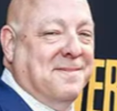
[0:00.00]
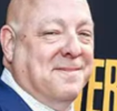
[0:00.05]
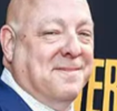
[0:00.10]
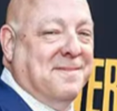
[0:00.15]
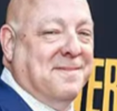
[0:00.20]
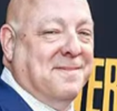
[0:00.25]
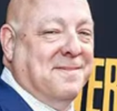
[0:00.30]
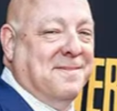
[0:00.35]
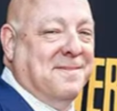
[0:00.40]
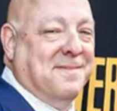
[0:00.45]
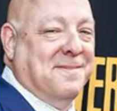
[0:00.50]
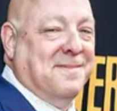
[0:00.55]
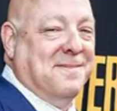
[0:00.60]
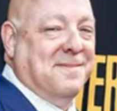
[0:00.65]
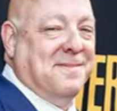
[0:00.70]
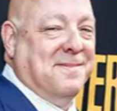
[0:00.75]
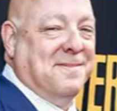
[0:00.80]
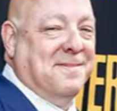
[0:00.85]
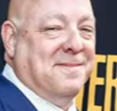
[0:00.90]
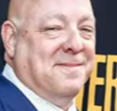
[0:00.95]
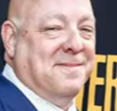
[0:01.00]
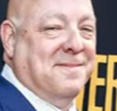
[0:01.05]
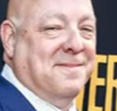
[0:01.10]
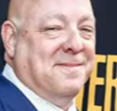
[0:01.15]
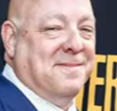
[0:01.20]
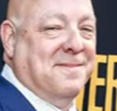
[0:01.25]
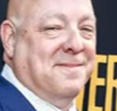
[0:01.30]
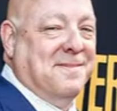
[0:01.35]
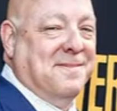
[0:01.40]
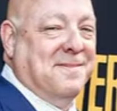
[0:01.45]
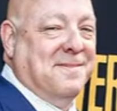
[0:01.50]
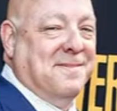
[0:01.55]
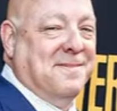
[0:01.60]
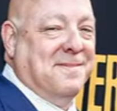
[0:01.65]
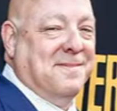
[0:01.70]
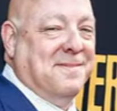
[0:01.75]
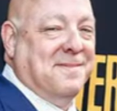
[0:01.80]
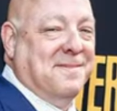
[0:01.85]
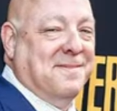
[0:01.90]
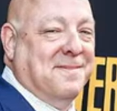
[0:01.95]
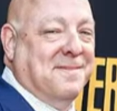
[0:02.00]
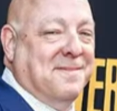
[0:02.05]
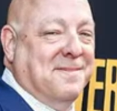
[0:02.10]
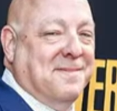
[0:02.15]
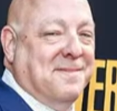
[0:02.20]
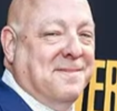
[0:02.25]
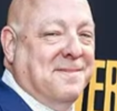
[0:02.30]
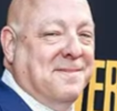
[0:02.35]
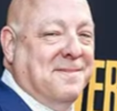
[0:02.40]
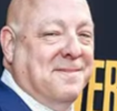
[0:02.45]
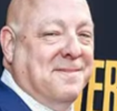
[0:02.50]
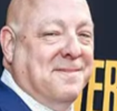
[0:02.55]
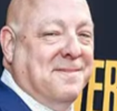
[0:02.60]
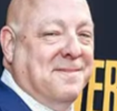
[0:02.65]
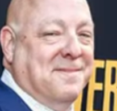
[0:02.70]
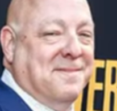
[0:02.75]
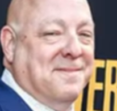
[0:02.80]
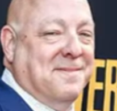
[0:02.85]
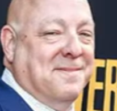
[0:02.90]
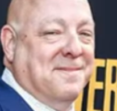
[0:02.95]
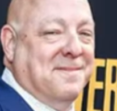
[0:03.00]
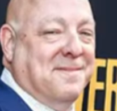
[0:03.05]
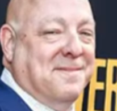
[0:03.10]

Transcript: [no speech]